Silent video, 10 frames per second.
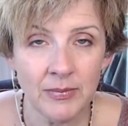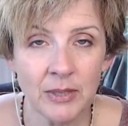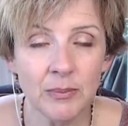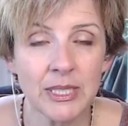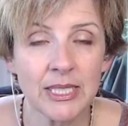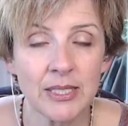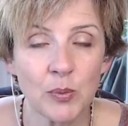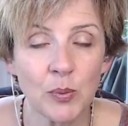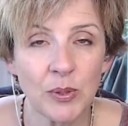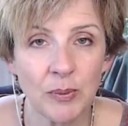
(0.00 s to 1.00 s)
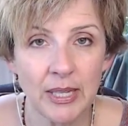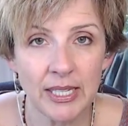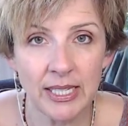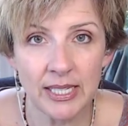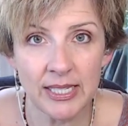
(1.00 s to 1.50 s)
Because what we really
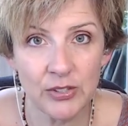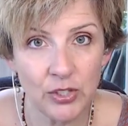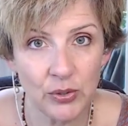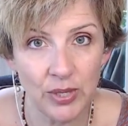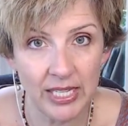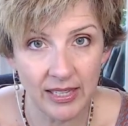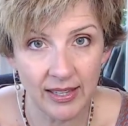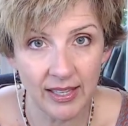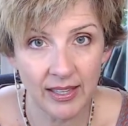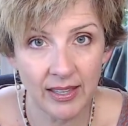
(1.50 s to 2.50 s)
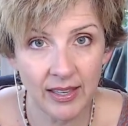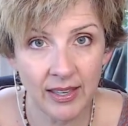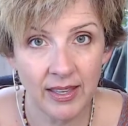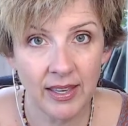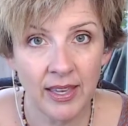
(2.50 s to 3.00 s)
need is to do the healing.
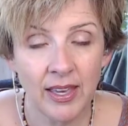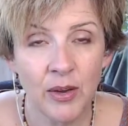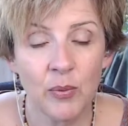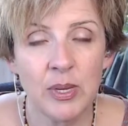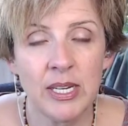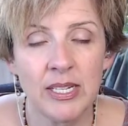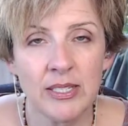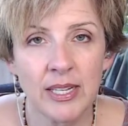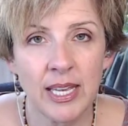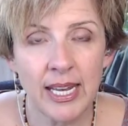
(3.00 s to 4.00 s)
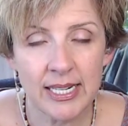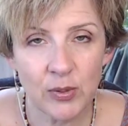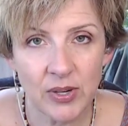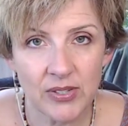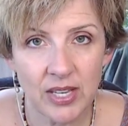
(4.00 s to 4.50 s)
We need to connect to
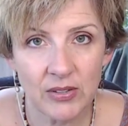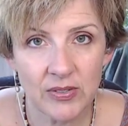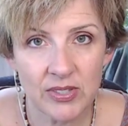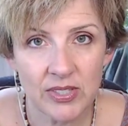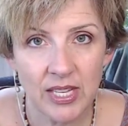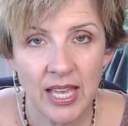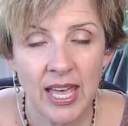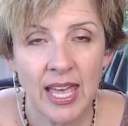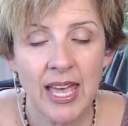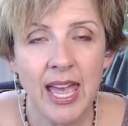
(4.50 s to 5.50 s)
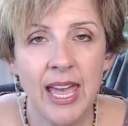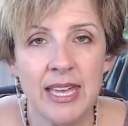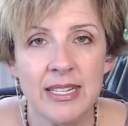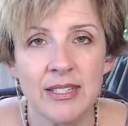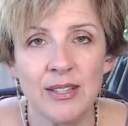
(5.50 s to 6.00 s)
ourselves.
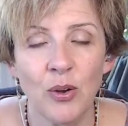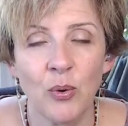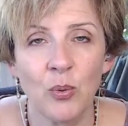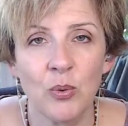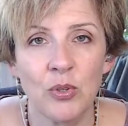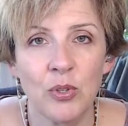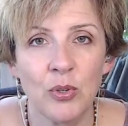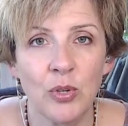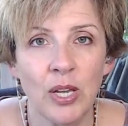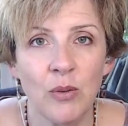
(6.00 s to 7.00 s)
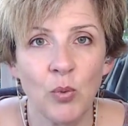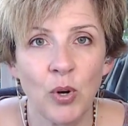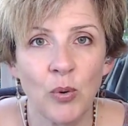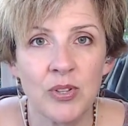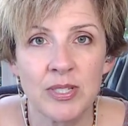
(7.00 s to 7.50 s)
And so you can
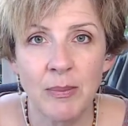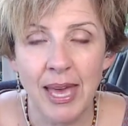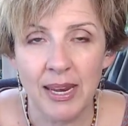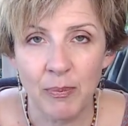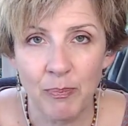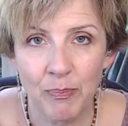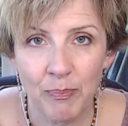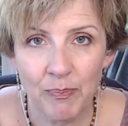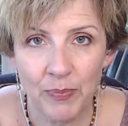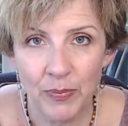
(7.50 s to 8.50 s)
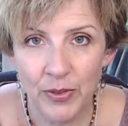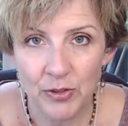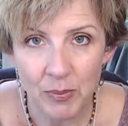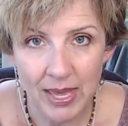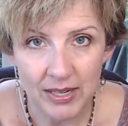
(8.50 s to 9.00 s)
work with somatic
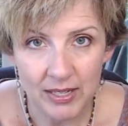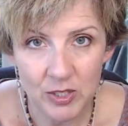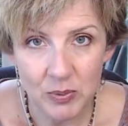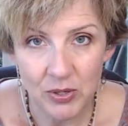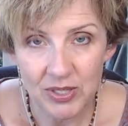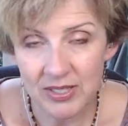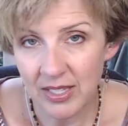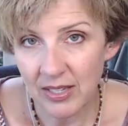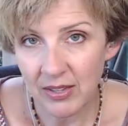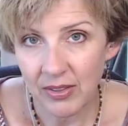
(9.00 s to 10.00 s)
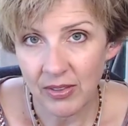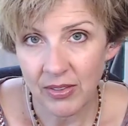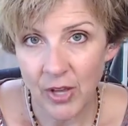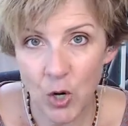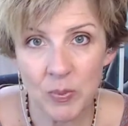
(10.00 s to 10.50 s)
experiencing
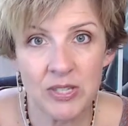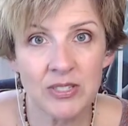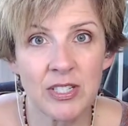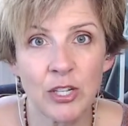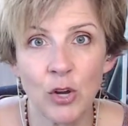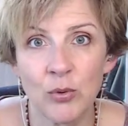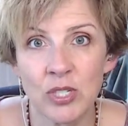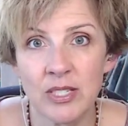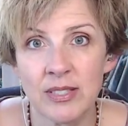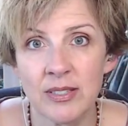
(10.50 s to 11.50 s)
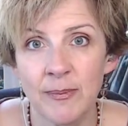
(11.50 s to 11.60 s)
therapists and coaches.